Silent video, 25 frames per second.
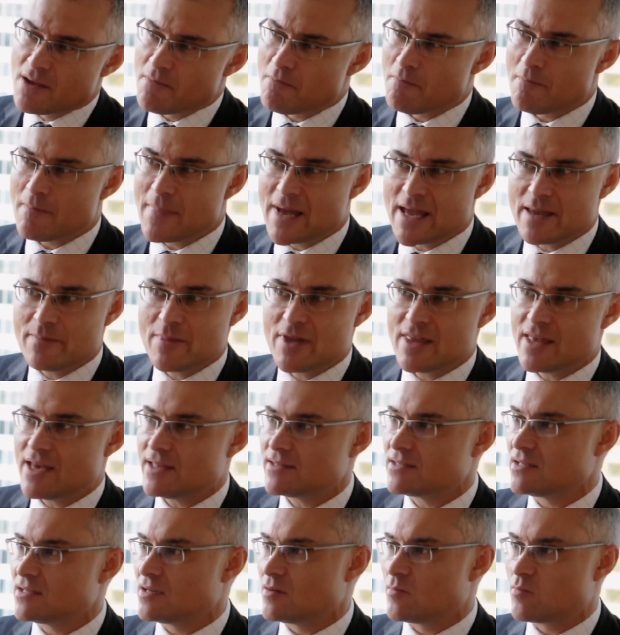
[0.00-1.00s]
Maybe
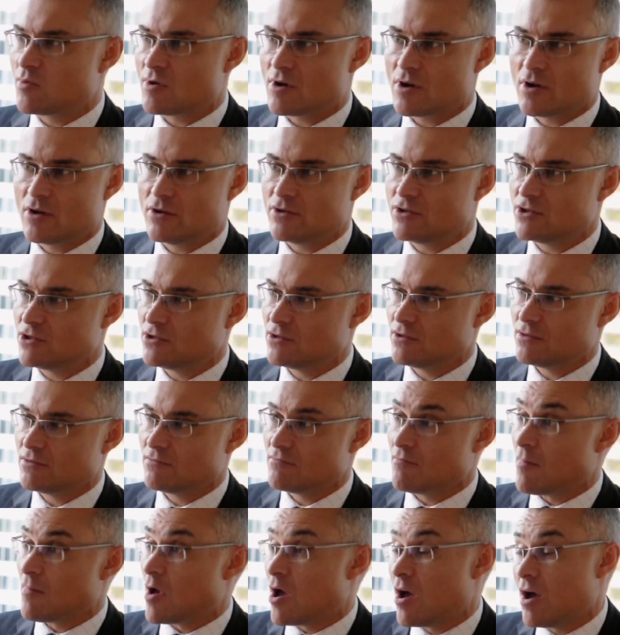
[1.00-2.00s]
that's an approach.
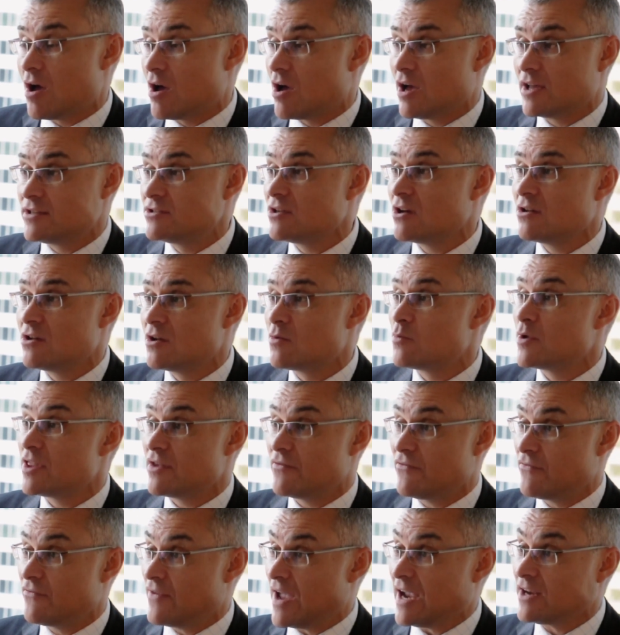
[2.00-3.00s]
I don't know whether
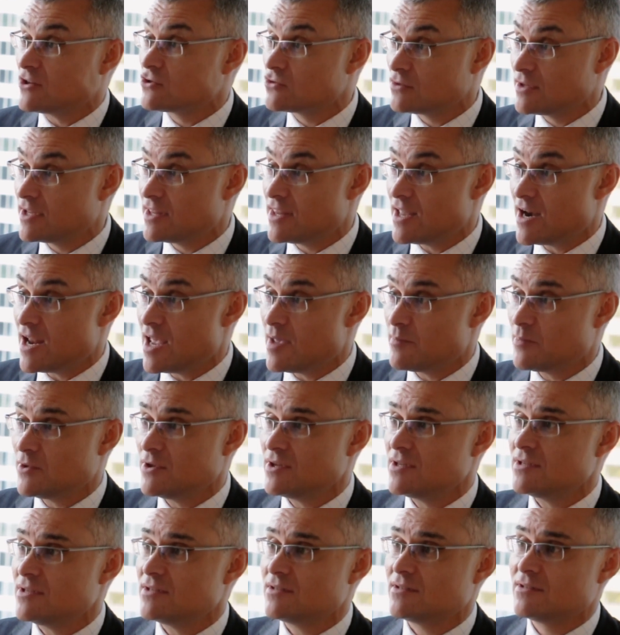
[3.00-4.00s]
factually that
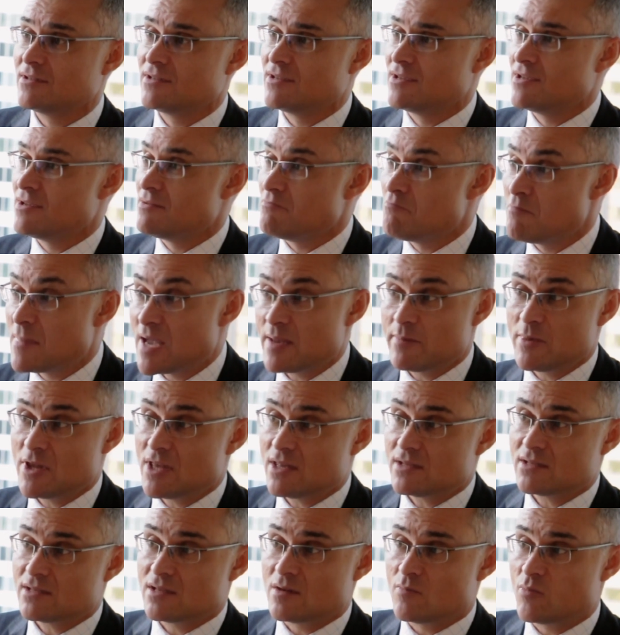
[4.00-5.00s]
happened. Maybe
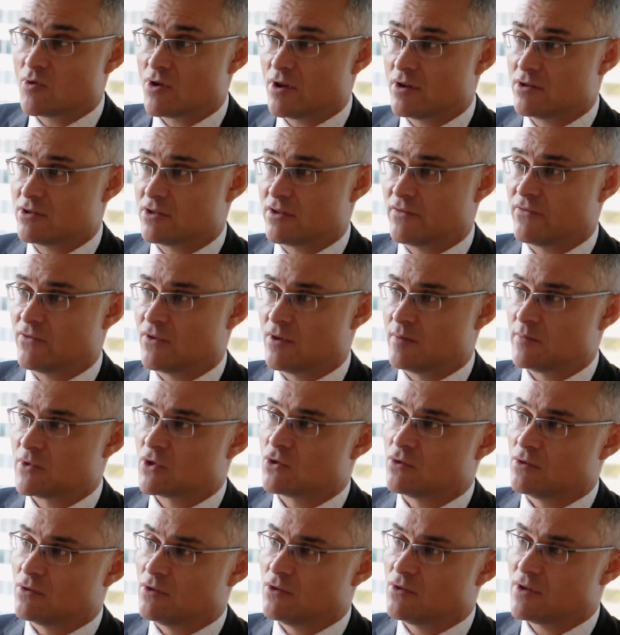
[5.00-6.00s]
that's an approach the firms
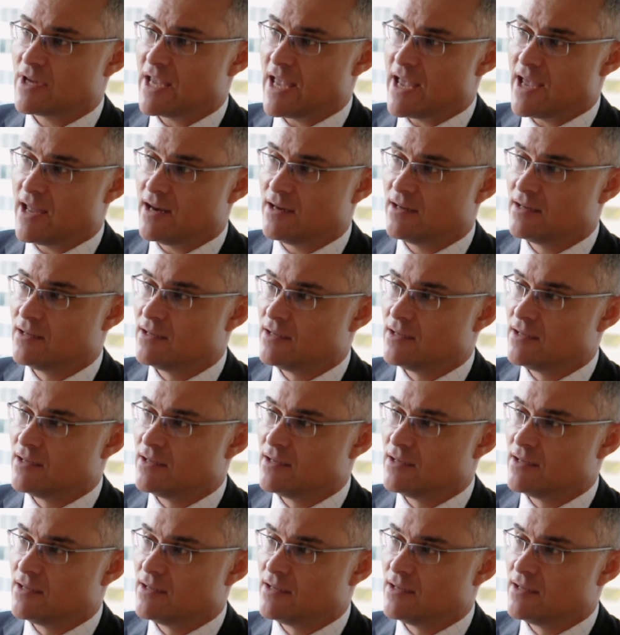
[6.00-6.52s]
could look at.